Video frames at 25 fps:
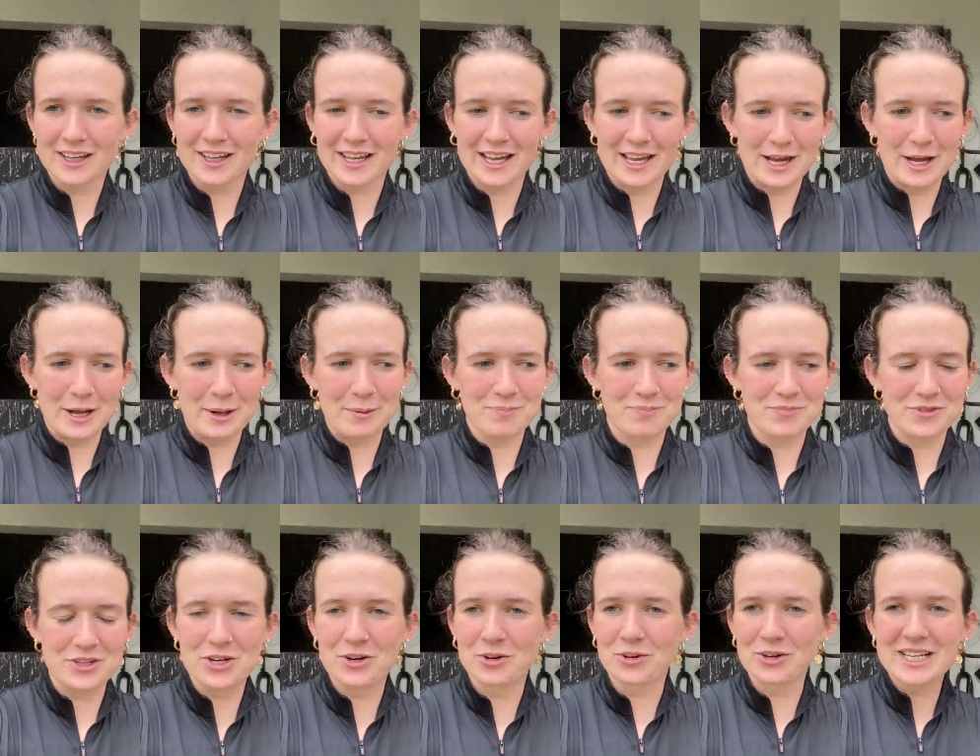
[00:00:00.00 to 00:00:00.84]

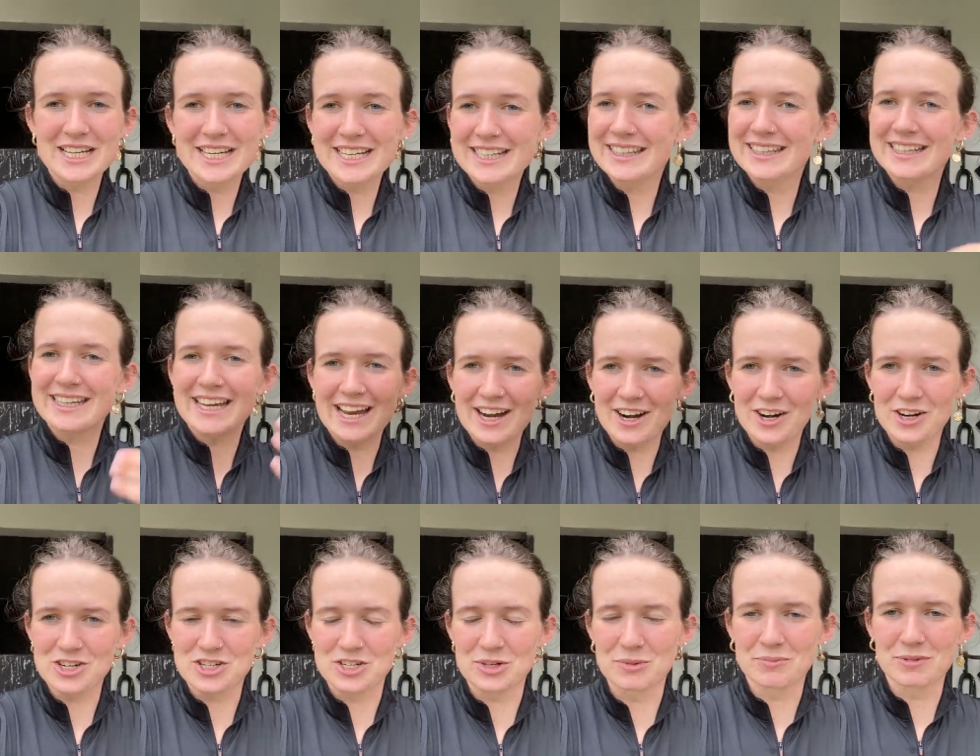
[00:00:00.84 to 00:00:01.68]
You're only in the
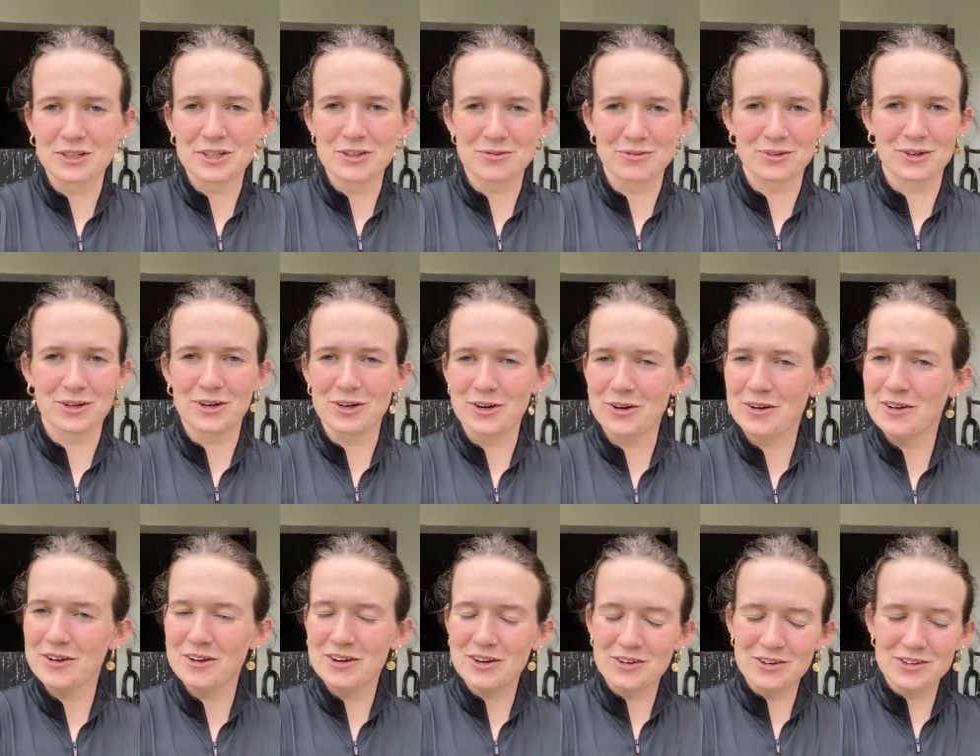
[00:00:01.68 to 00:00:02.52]
air jumping for
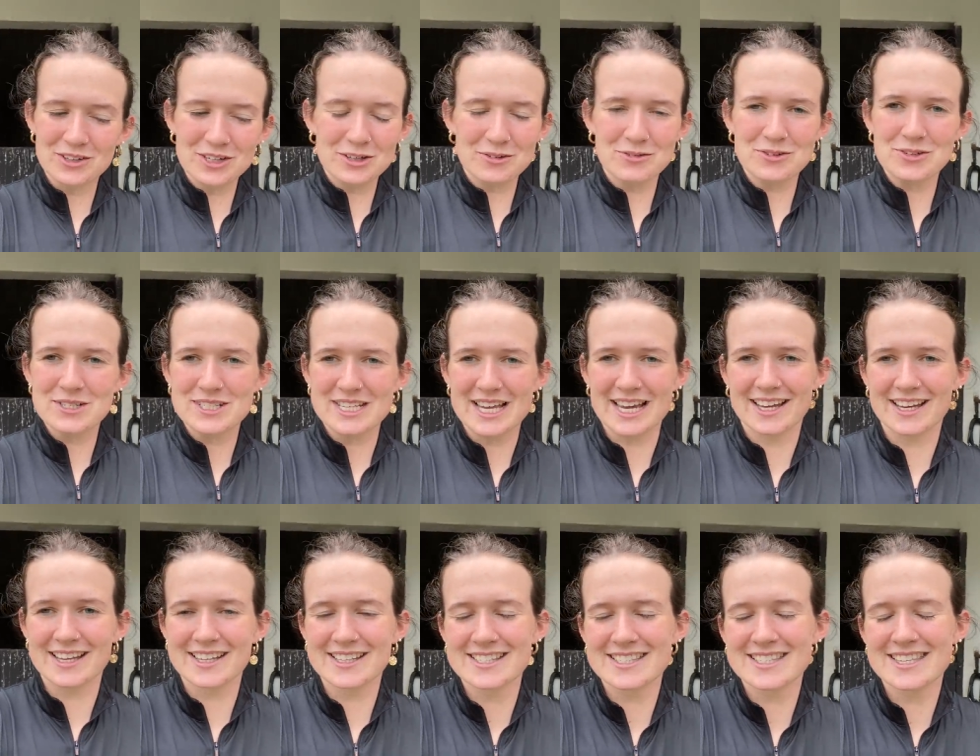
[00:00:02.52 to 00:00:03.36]
only a few
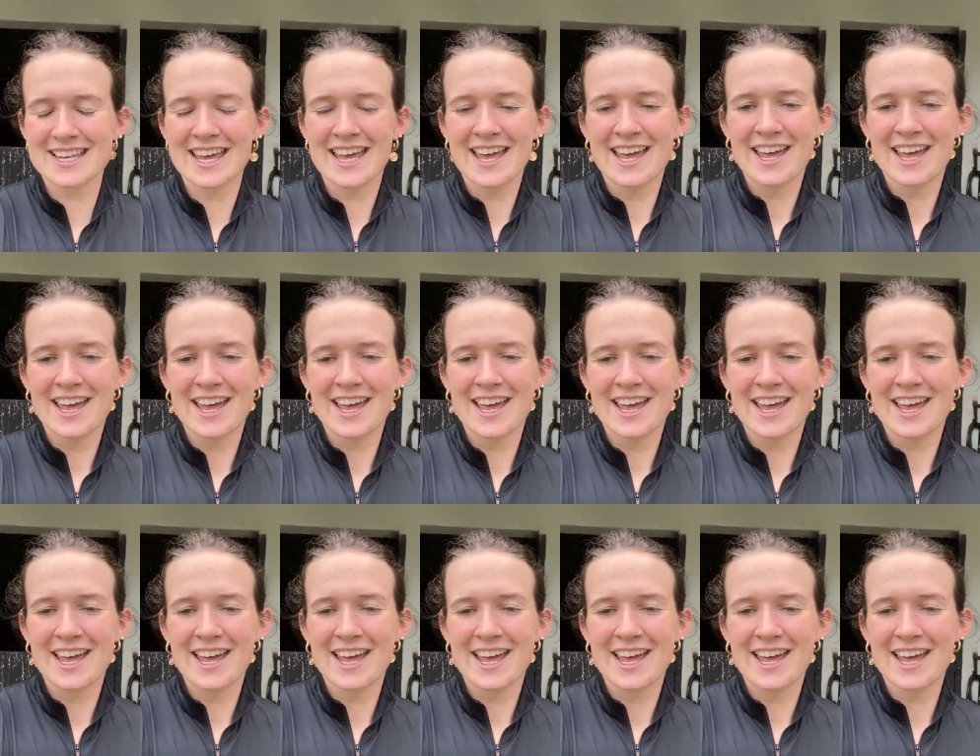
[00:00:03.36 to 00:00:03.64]
seconds.